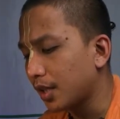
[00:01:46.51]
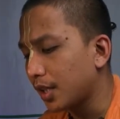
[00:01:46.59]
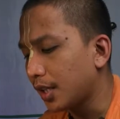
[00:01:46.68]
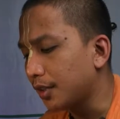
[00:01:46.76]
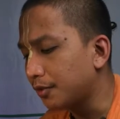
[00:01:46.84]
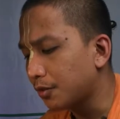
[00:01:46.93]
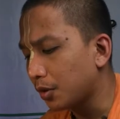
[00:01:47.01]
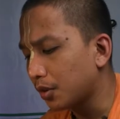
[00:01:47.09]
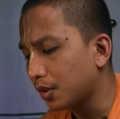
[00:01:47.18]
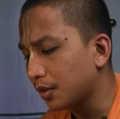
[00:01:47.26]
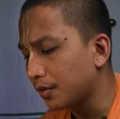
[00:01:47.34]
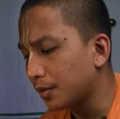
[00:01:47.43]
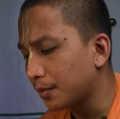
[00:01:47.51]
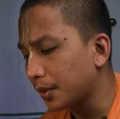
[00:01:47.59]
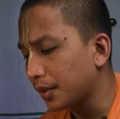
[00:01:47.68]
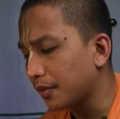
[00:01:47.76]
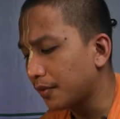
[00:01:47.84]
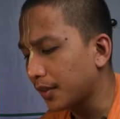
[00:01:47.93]
in front of the
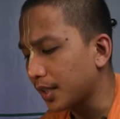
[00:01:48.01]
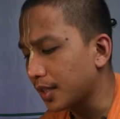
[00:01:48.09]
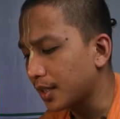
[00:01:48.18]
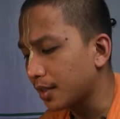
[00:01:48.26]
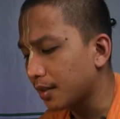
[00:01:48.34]
birthplace.